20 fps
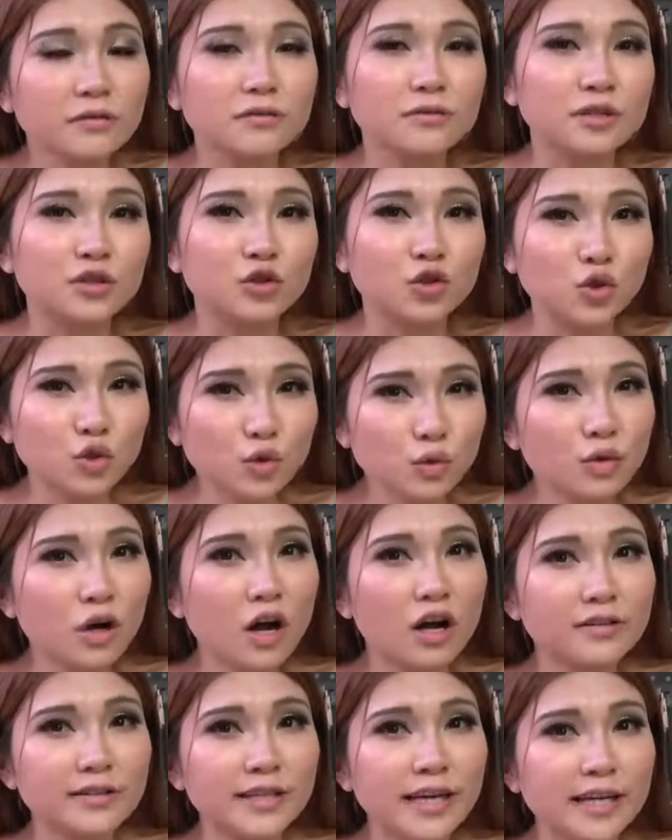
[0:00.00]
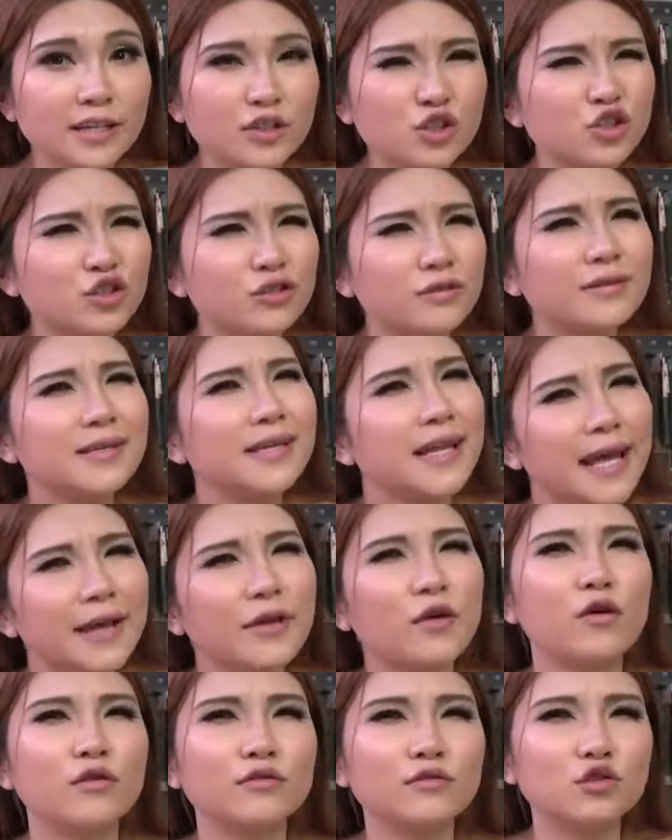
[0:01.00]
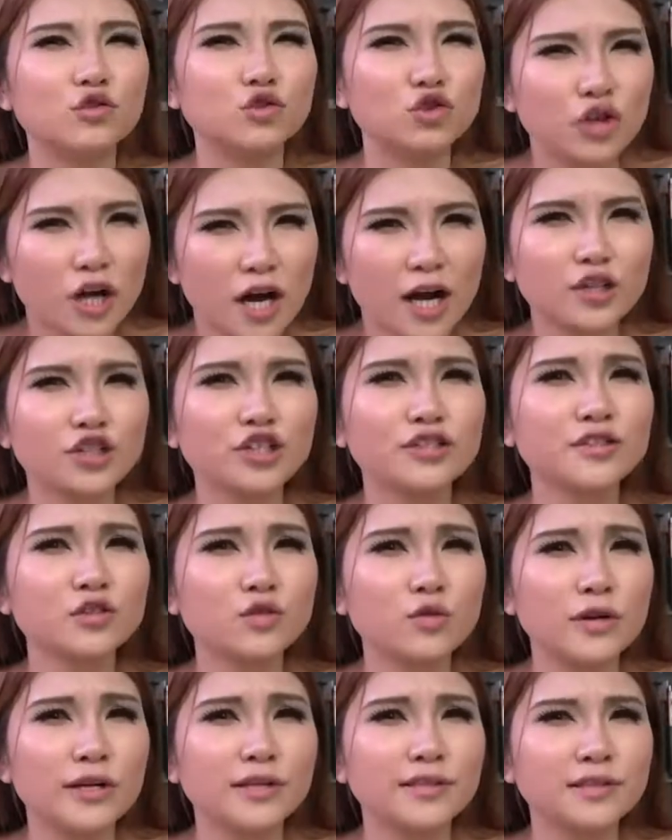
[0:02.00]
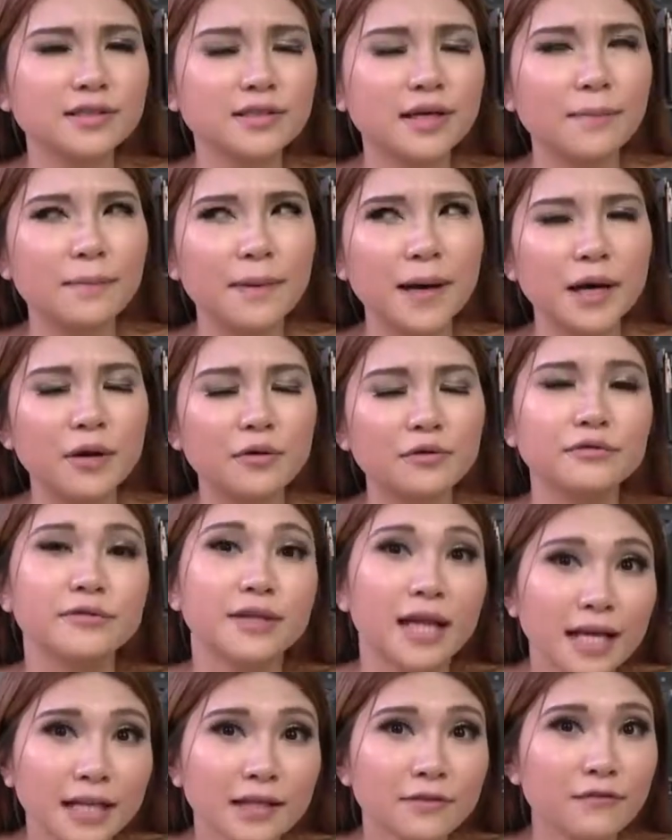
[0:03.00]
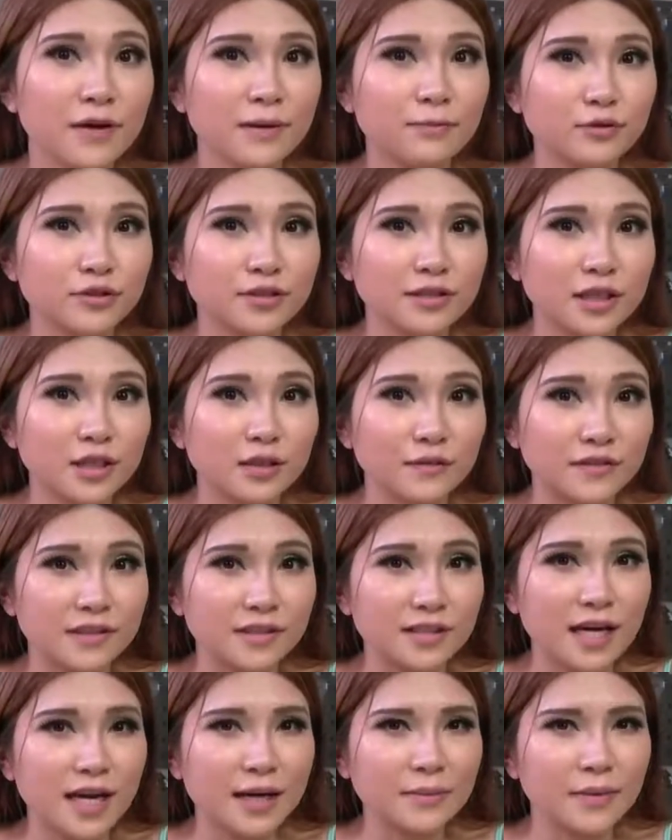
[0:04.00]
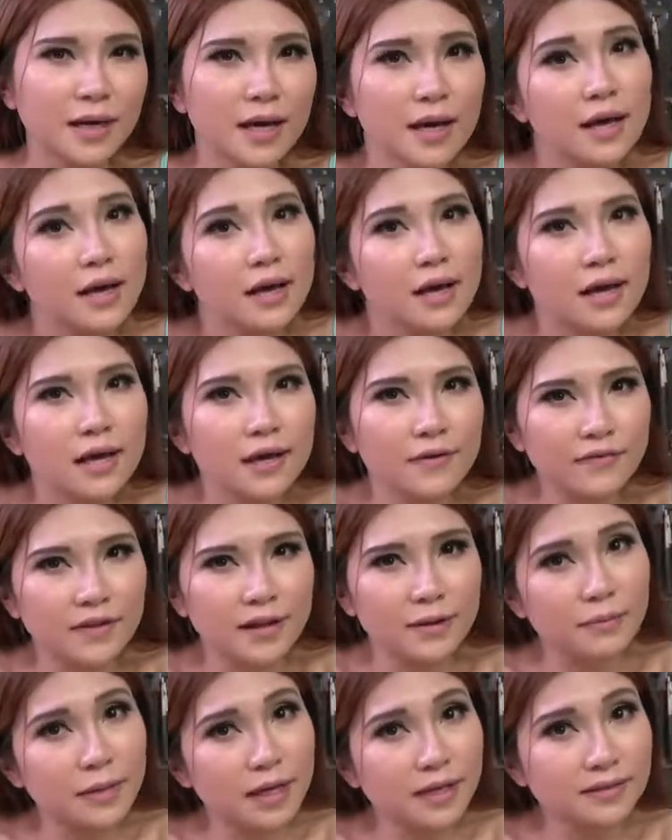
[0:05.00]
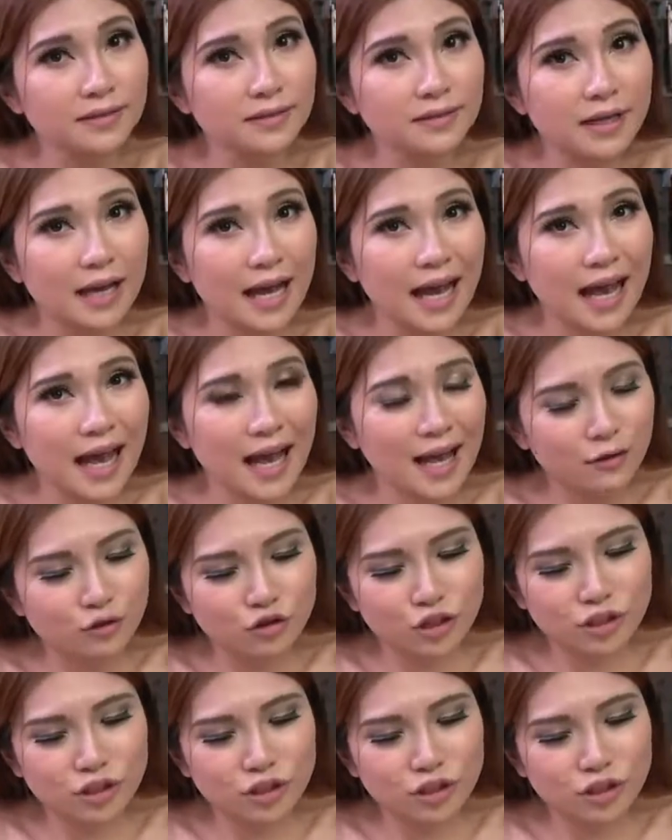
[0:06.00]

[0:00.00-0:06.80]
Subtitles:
the 2 contacts should land on charging squares about 95% of the time. If they miss, I'll